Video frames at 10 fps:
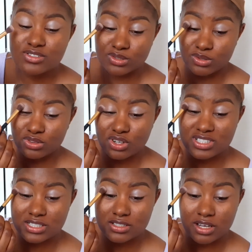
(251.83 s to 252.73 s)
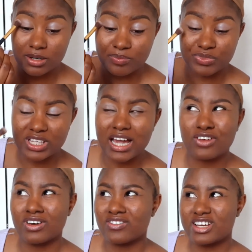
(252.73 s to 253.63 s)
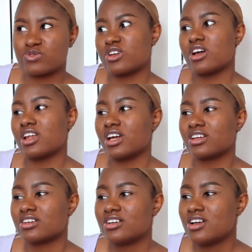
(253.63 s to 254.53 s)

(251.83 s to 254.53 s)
so not the kind of advice where you're like,